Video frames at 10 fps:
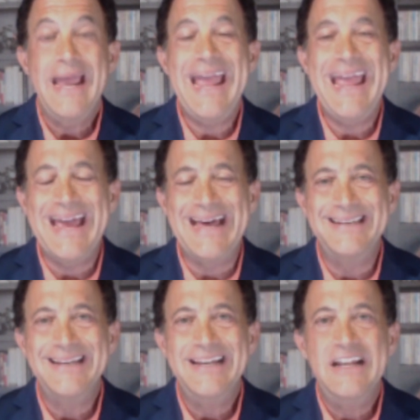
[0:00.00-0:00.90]

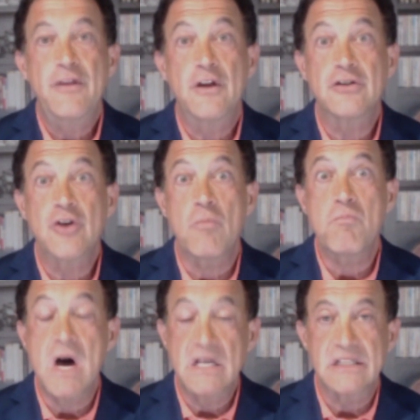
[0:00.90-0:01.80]
and there's no
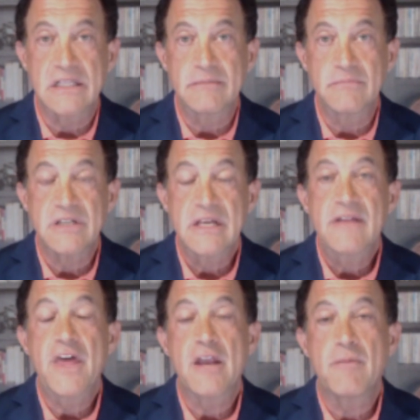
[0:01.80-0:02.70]
Muslims
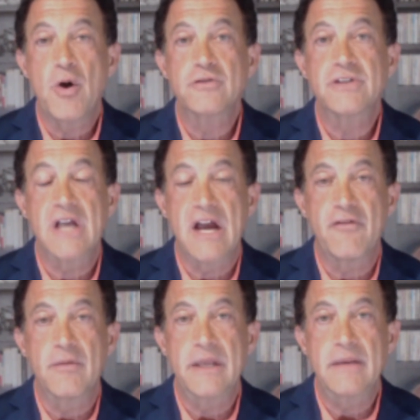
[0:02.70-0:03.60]
that oppose the
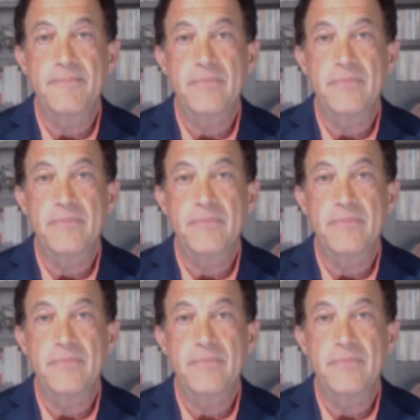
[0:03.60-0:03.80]
government.